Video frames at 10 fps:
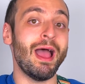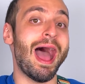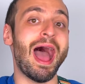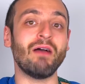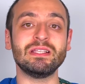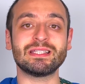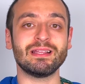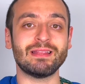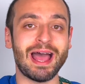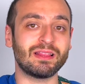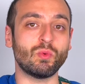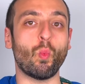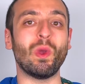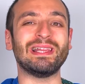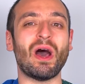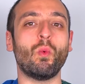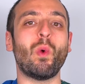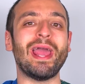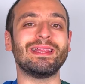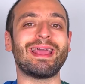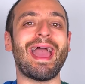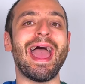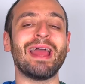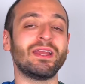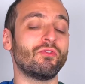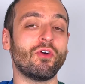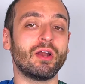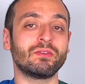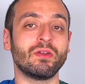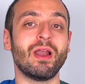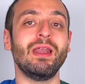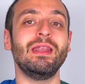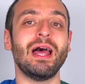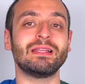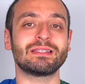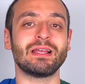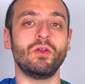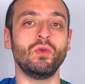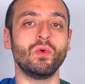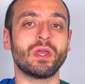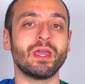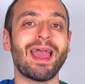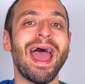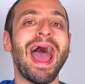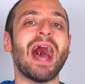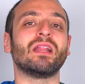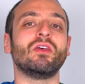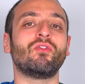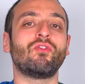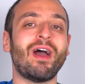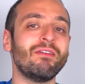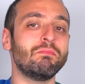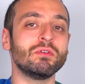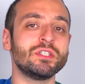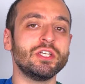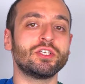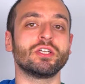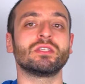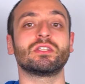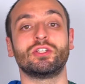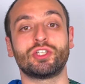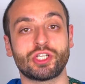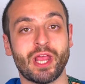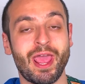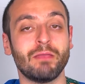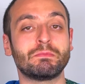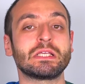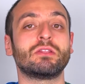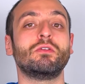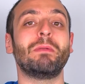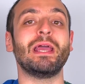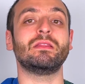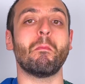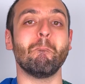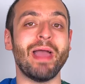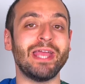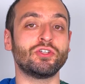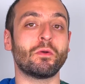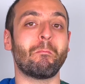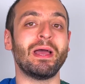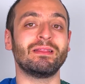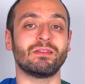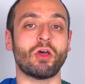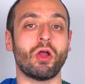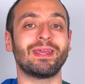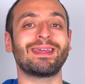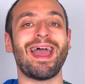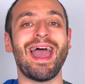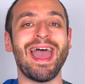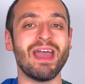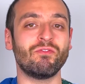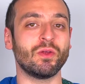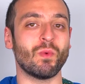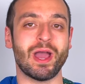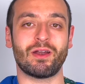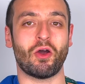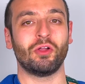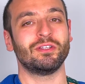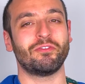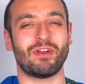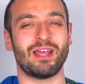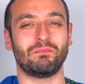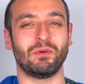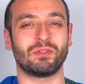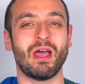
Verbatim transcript: Having said that, without waiting any further, let's start looking at the five positions, shapes, to play the major pentatonic everywhere on the fretboard.